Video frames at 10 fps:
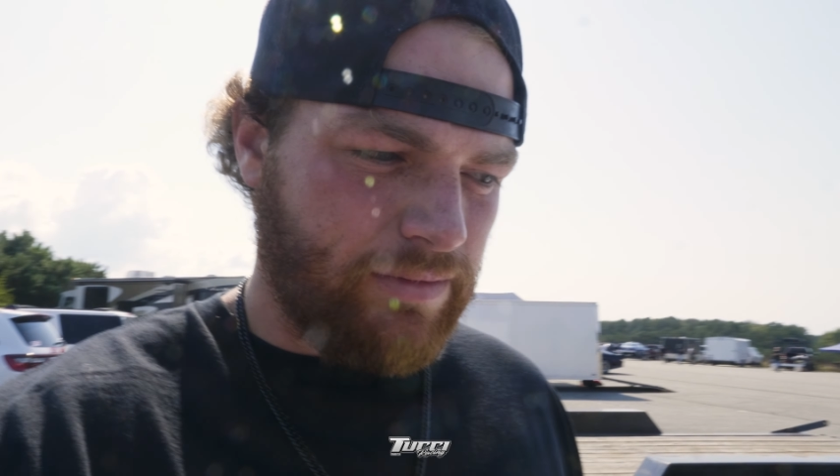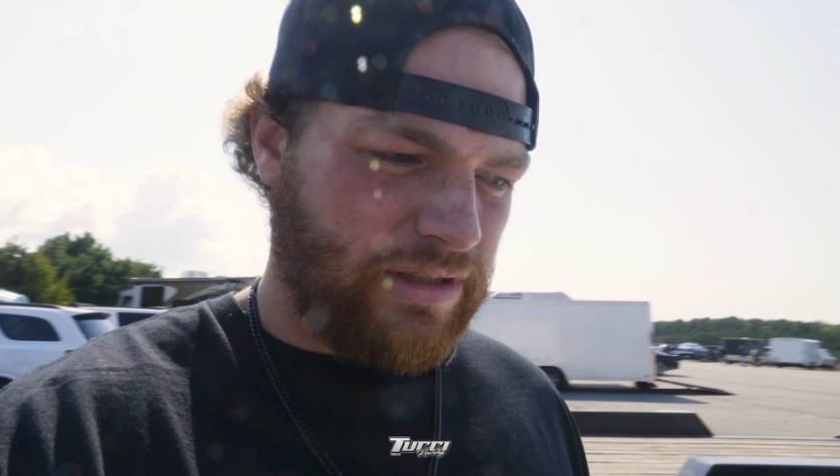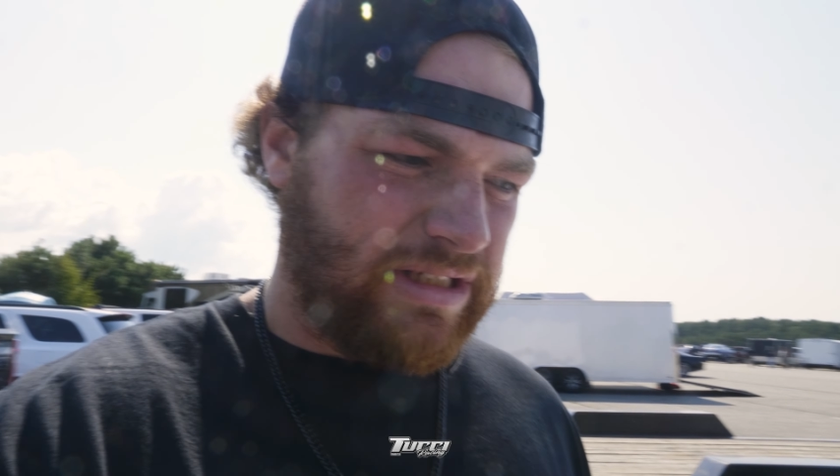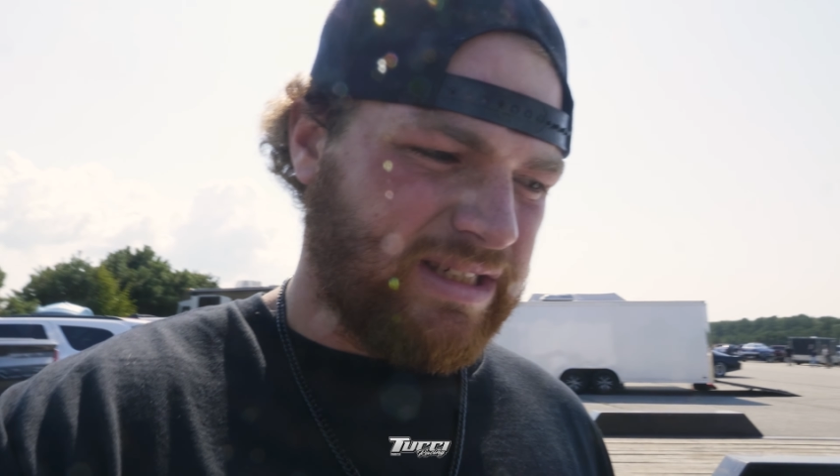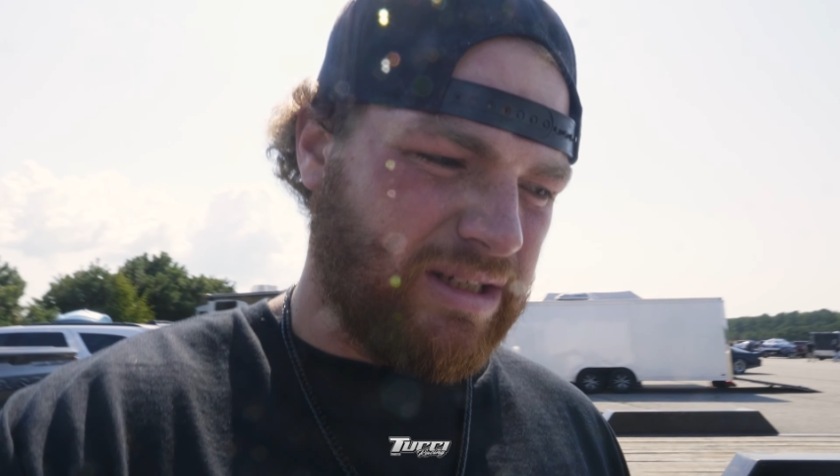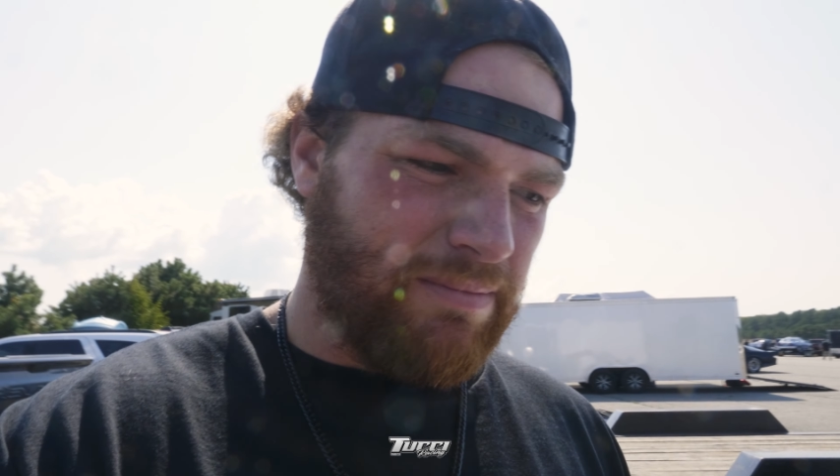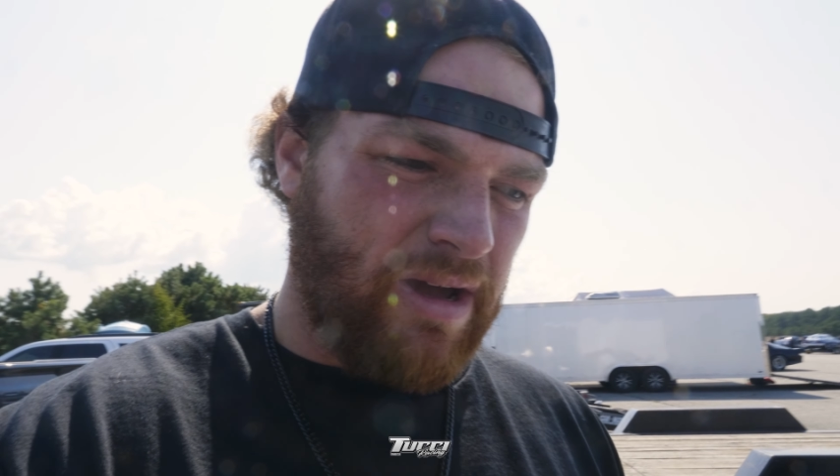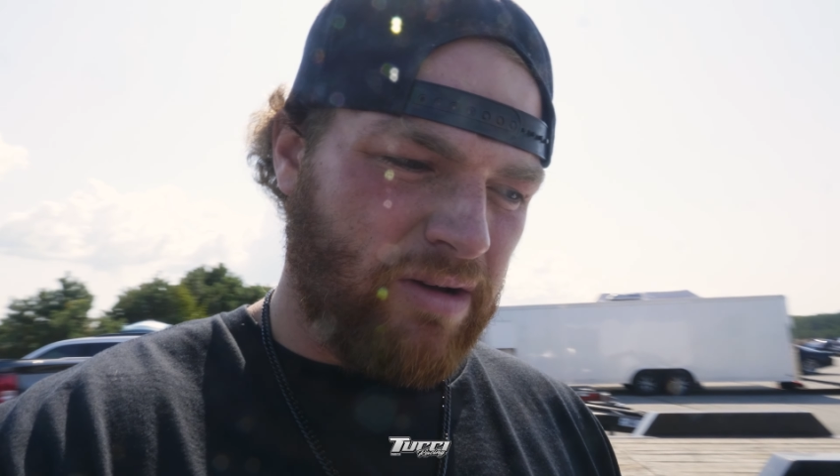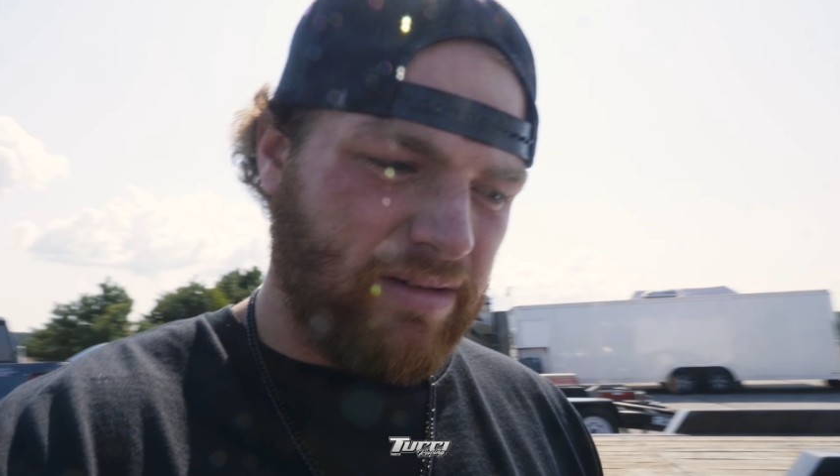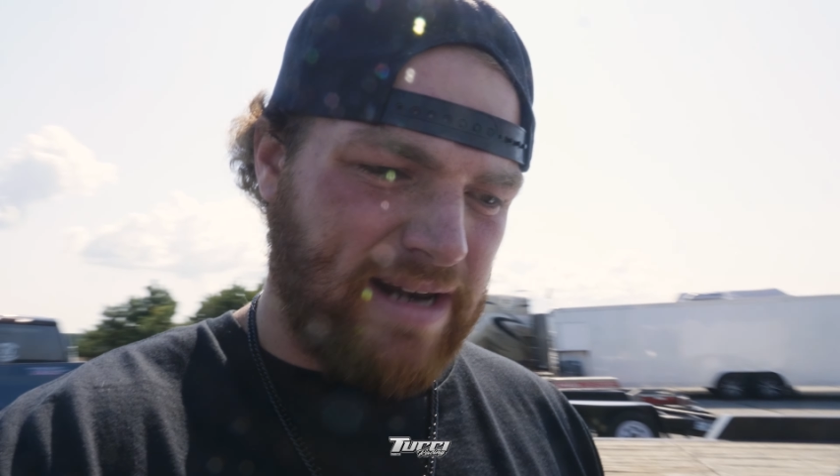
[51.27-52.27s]
was
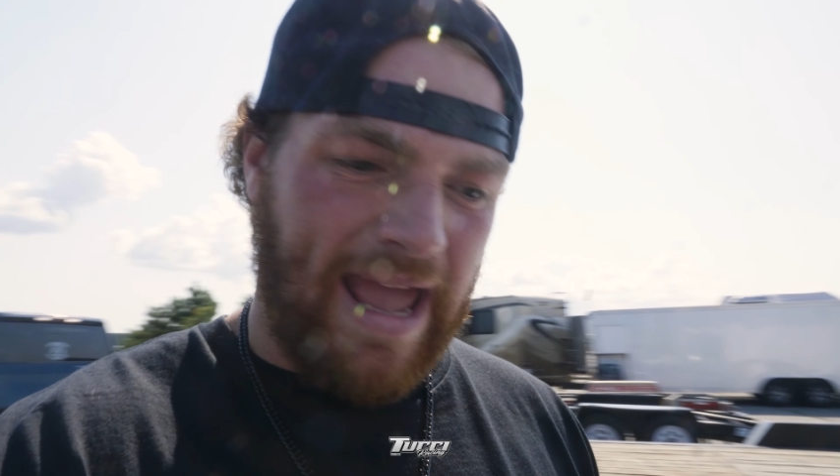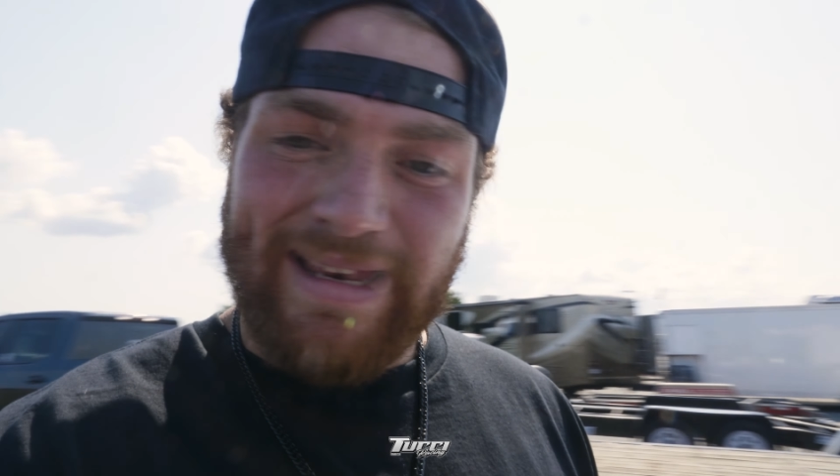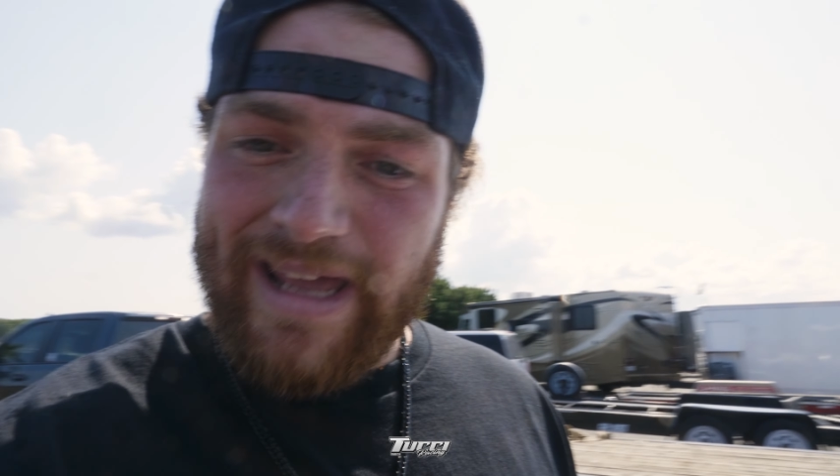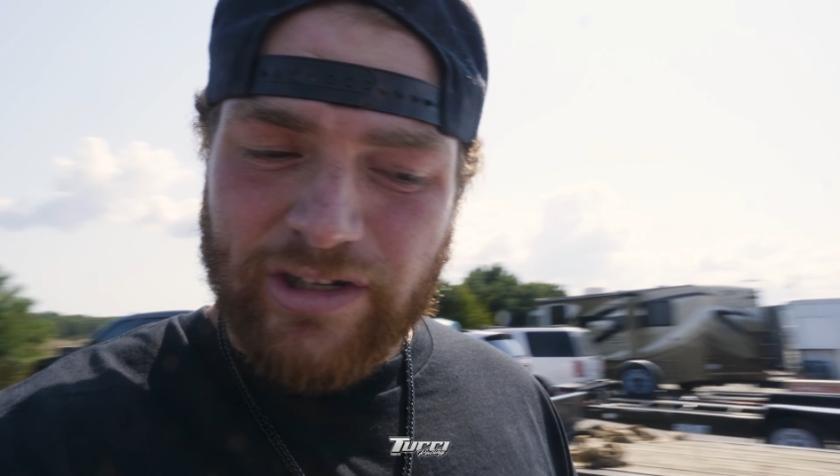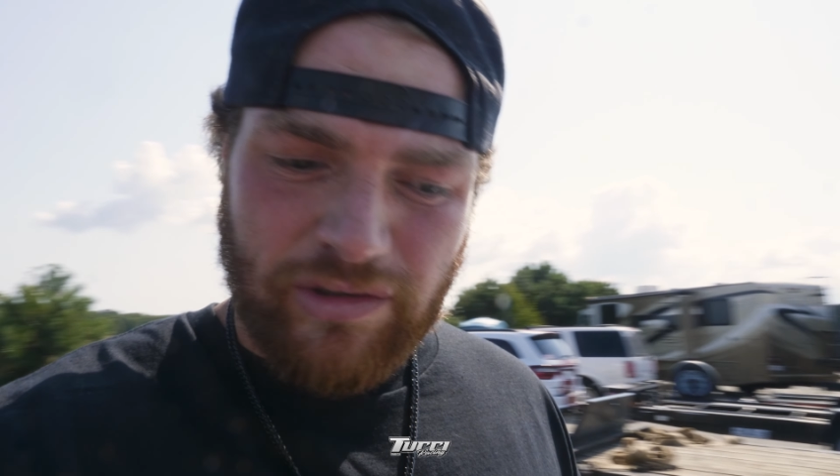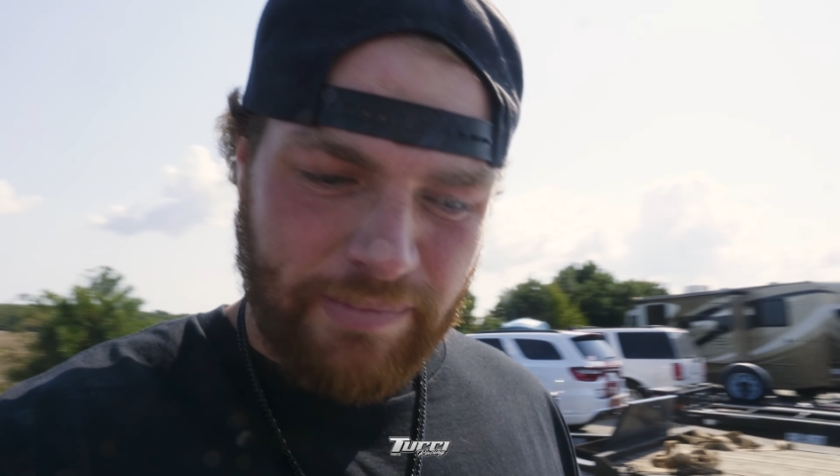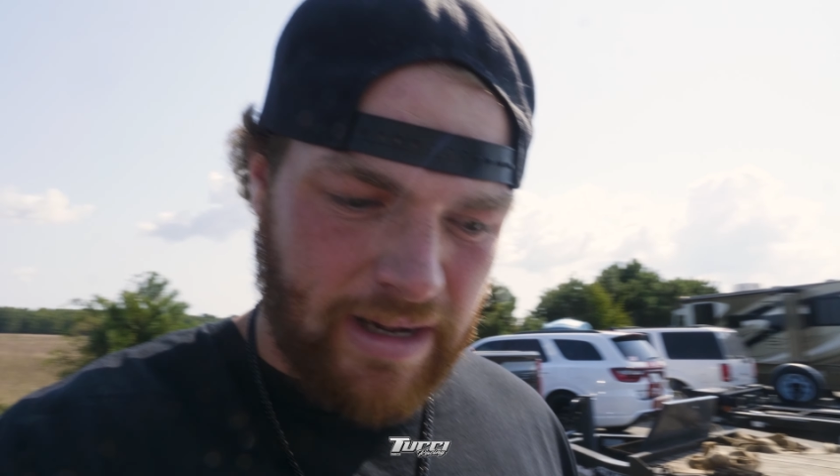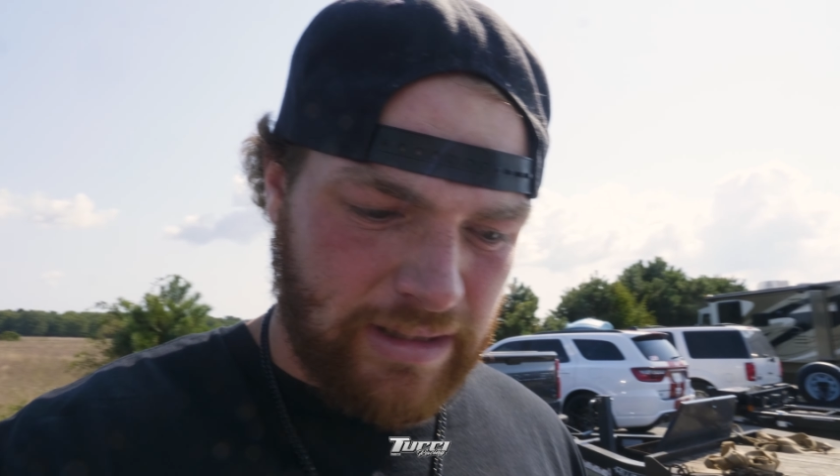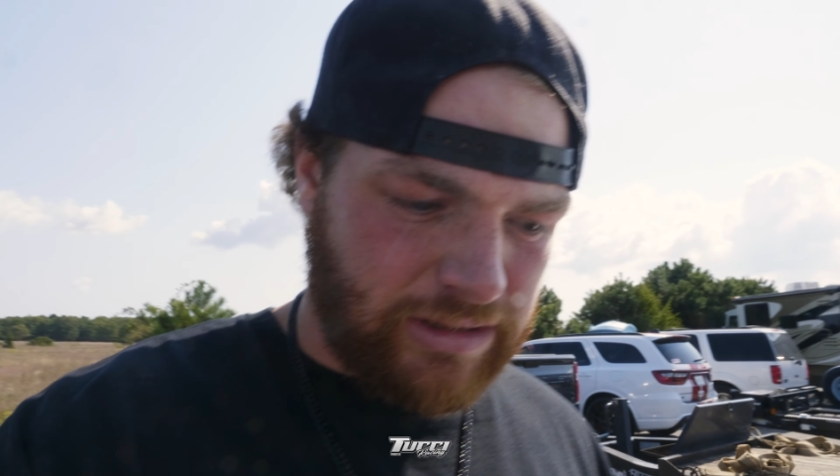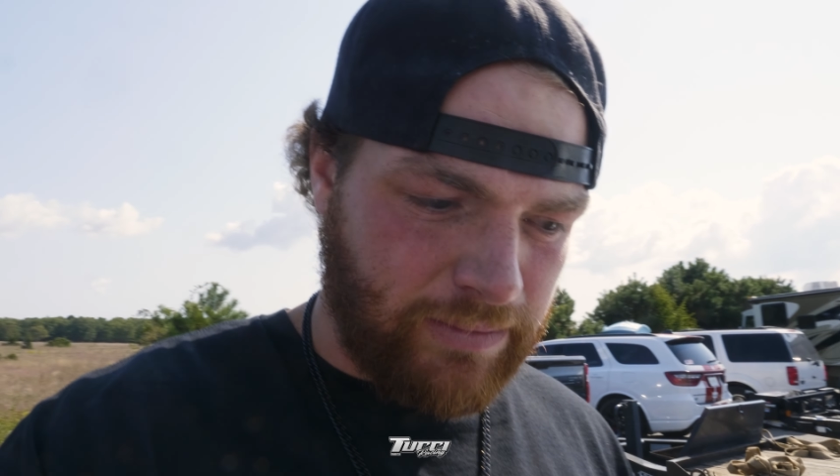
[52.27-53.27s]
about 90 extra pounds,